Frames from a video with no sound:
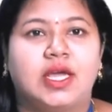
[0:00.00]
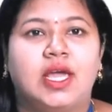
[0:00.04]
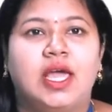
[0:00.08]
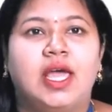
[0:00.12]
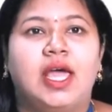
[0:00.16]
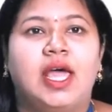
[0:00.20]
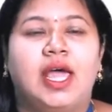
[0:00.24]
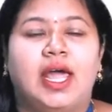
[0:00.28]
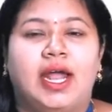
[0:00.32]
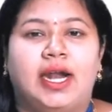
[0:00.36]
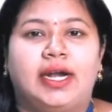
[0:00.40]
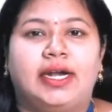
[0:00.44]

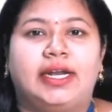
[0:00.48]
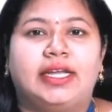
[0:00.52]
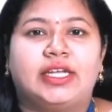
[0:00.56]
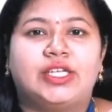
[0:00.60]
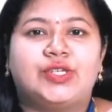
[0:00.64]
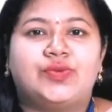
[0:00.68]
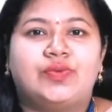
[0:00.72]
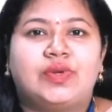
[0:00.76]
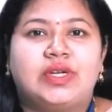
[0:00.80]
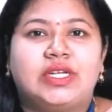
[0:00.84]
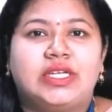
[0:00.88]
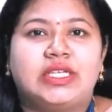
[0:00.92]
And next one
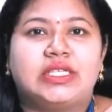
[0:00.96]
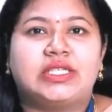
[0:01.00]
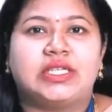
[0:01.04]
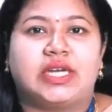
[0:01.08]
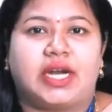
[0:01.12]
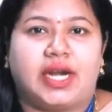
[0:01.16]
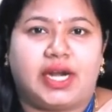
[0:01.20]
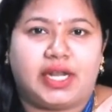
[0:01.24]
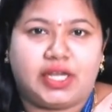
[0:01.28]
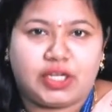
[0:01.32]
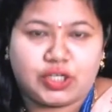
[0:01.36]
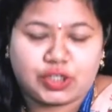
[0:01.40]
is
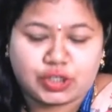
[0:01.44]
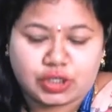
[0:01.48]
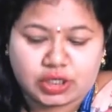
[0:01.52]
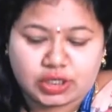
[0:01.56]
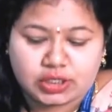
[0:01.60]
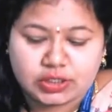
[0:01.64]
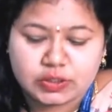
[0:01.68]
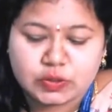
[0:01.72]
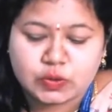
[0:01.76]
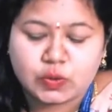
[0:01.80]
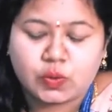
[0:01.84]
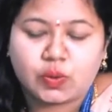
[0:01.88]
radiation.
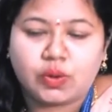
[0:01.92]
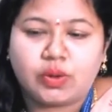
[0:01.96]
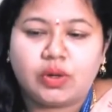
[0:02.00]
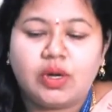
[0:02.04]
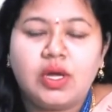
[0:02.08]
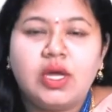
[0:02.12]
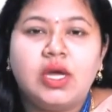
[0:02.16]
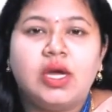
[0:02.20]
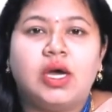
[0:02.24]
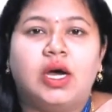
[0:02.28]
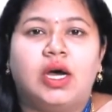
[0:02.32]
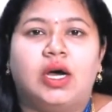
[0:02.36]
So
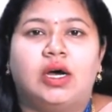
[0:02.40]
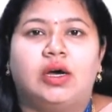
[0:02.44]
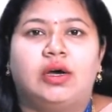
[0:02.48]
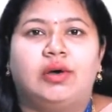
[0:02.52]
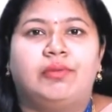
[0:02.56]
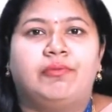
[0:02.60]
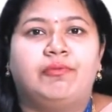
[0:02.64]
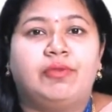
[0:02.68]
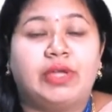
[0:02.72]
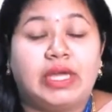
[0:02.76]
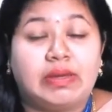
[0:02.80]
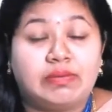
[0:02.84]
we
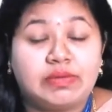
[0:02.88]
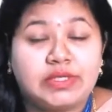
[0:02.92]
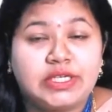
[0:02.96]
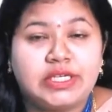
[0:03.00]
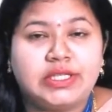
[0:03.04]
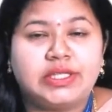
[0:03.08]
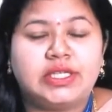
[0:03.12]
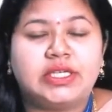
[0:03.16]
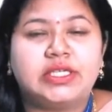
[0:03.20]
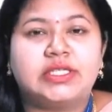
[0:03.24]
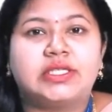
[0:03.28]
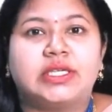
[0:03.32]
have seen
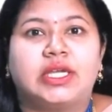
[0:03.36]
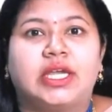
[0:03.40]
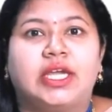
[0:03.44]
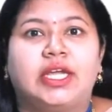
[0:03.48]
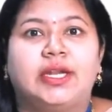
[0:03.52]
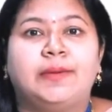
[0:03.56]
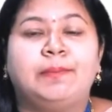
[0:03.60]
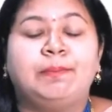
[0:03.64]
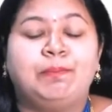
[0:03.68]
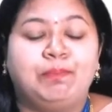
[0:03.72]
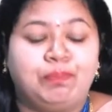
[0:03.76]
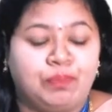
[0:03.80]
this
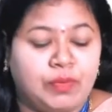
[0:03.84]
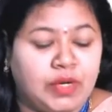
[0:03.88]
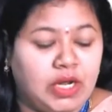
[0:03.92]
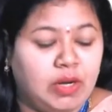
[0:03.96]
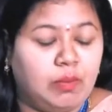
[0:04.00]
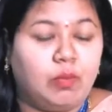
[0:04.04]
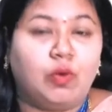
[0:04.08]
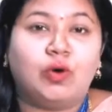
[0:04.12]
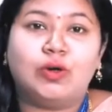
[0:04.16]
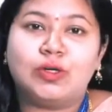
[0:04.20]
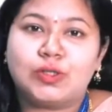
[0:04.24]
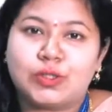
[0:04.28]
in
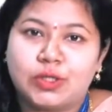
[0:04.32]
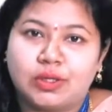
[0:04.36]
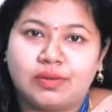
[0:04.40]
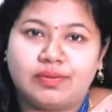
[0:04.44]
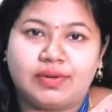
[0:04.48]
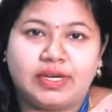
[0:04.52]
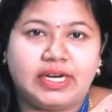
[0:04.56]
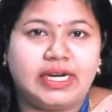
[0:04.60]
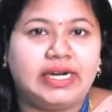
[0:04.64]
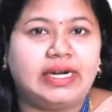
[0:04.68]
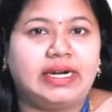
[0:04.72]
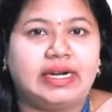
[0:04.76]
modes of
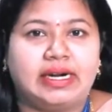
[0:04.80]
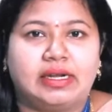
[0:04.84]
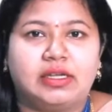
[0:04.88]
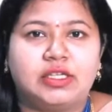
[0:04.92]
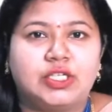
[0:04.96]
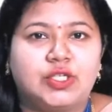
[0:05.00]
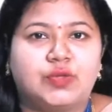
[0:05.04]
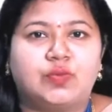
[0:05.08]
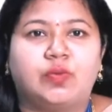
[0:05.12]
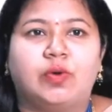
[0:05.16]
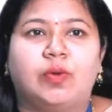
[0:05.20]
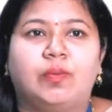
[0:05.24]
heat
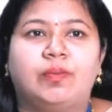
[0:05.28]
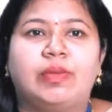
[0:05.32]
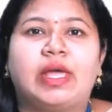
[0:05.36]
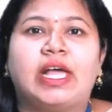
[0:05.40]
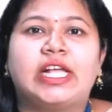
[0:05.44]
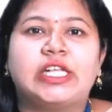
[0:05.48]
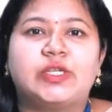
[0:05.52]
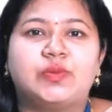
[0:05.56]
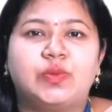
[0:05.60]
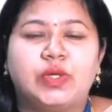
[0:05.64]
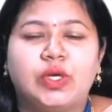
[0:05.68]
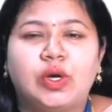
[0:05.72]
transfer. As
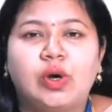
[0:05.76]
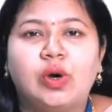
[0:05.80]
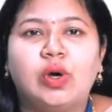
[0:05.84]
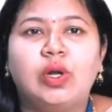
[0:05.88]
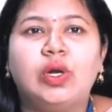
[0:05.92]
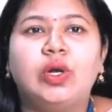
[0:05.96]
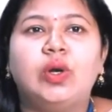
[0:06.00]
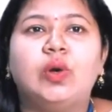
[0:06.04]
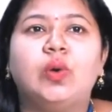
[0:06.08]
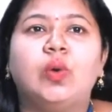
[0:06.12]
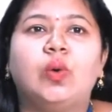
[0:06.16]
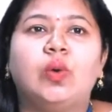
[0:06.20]
we all
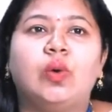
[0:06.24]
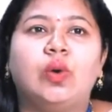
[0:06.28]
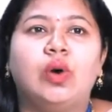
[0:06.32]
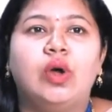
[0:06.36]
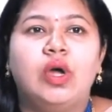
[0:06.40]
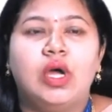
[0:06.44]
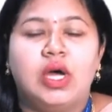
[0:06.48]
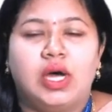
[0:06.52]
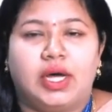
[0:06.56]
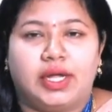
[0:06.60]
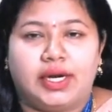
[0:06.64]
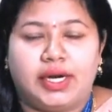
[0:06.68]
know,
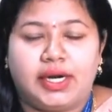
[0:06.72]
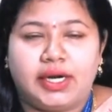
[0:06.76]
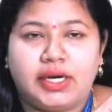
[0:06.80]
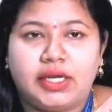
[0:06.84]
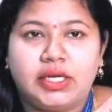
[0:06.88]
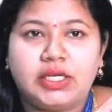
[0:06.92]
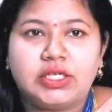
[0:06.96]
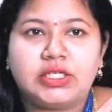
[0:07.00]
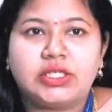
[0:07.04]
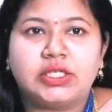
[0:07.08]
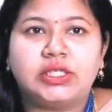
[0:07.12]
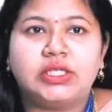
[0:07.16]

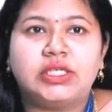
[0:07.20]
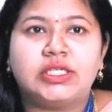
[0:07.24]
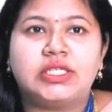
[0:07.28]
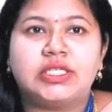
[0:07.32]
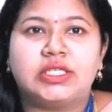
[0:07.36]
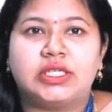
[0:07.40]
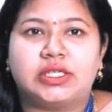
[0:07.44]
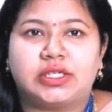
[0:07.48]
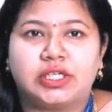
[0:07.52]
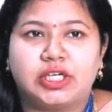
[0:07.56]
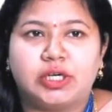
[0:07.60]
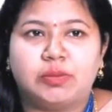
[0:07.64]
radiation is the
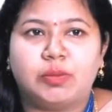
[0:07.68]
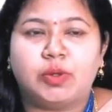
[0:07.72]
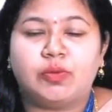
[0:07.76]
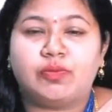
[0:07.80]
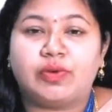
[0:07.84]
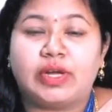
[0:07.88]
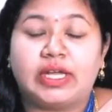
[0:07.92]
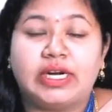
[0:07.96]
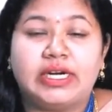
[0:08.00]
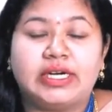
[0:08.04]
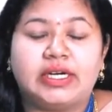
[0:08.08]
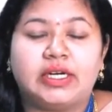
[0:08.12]
term of
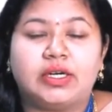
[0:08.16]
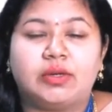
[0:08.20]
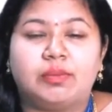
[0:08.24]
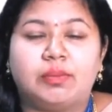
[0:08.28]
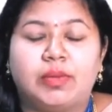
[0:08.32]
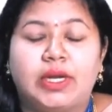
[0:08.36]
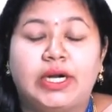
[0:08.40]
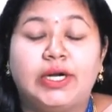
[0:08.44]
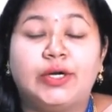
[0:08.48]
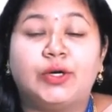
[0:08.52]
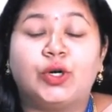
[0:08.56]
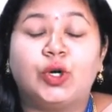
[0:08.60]

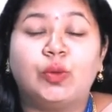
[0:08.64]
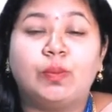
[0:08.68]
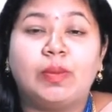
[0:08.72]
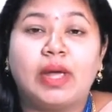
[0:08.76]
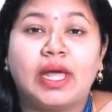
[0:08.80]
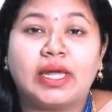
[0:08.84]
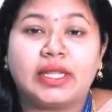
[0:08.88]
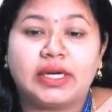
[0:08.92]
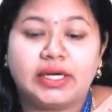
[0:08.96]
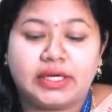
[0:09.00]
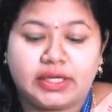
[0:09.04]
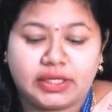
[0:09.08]

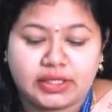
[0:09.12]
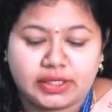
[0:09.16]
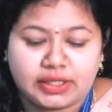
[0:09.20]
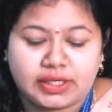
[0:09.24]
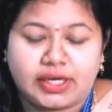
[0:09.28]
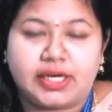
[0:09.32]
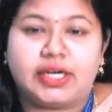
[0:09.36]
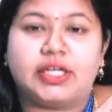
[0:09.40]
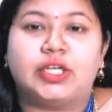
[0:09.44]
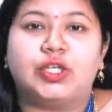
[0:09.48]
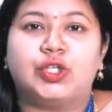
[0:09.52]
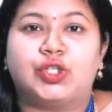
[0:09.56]
electromagnetic
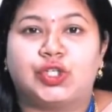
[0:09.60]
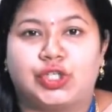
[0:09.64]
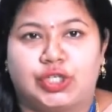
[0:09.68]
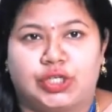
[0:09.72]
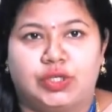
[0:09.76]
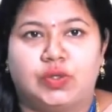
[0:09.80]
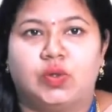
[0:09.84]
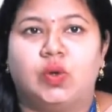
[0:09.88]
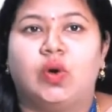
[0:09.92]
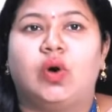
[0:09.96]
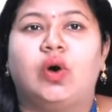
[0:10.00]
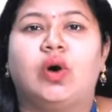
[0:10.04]
radiation,
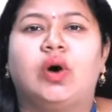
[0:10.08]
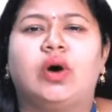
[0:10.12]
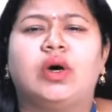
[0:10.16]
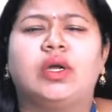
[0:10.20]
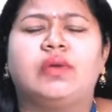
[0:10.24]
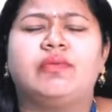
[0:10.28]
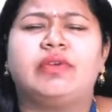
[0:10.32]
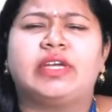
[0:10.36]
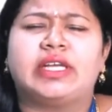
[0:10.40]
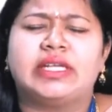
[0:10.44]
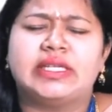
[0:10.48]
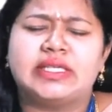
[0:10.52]
or we
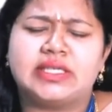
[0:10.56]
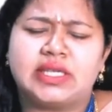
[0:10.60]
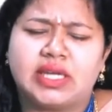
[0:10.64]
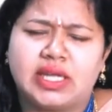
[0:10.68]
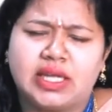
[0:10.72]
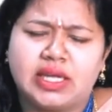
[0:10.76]
can say